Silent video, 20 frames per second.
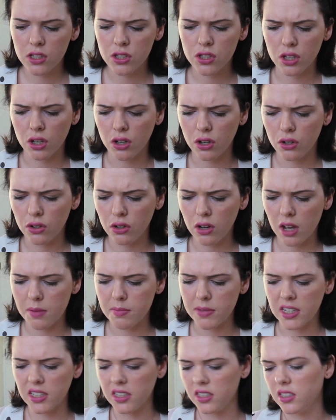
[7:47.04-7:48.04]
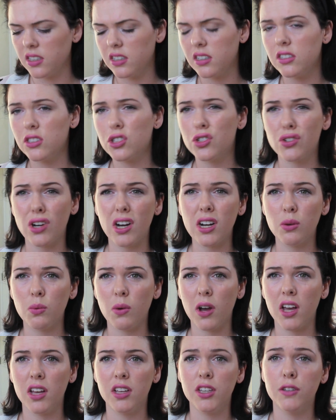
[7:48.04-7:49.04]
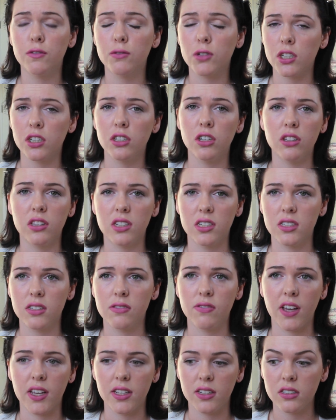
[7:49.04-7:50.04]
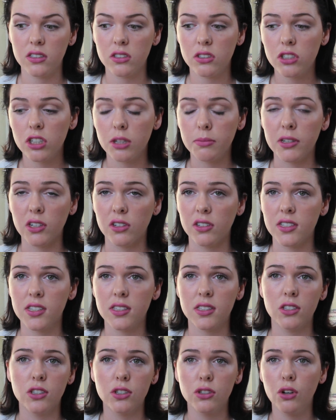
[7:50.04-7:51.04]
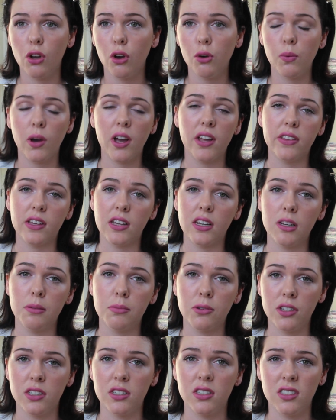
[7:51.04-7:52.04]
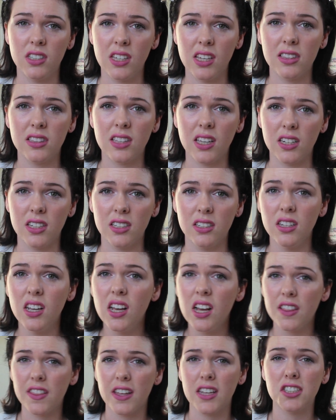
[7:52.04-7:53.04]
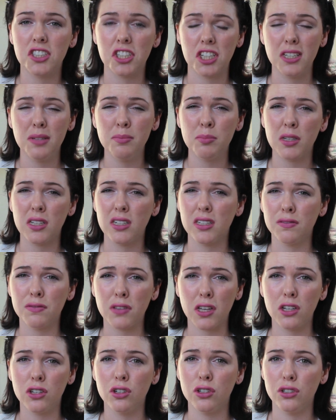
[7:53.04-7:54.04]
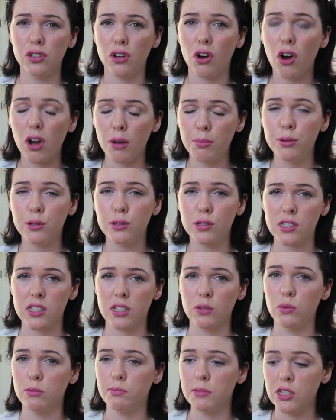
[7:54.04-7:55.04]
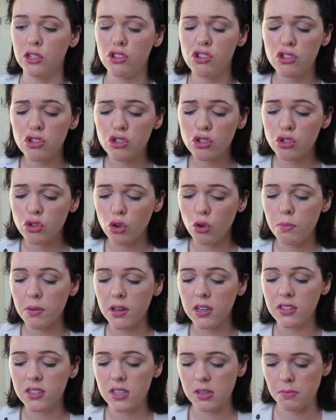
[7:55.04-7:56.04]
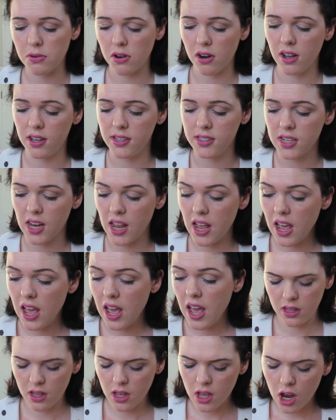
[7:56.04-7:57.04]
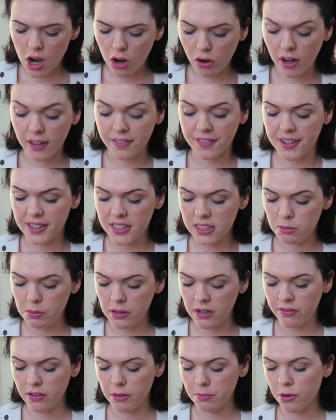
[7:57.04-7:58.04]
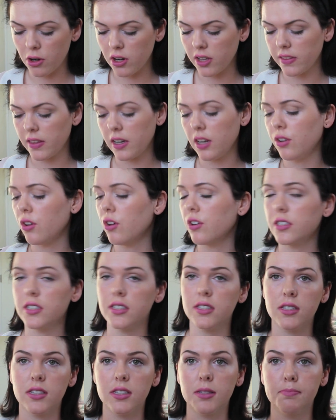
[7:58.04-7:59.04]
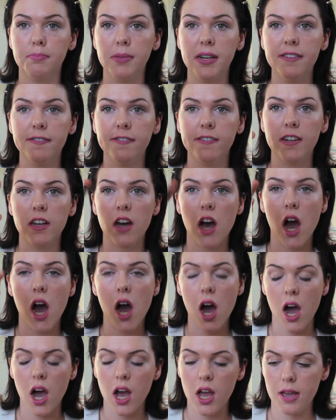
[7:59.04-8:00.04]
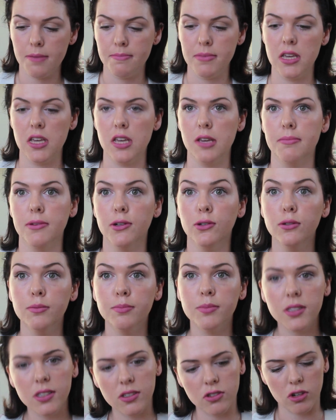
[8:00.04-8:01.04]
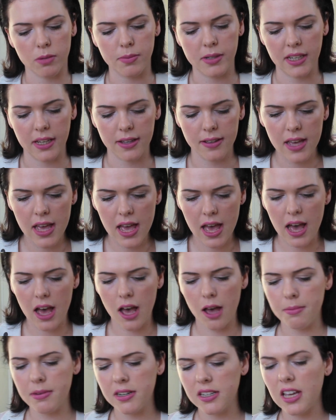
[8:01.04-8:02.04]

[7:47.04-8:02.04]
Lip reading: So I mean, straight away you've got to know that it's fake. To be honest, there is no way that anybody could get that in that cheap, and if they could, I personally would be super surprised. Right, the next Benefit product that I got is this Benefit High Beam. Oops, dropping it. And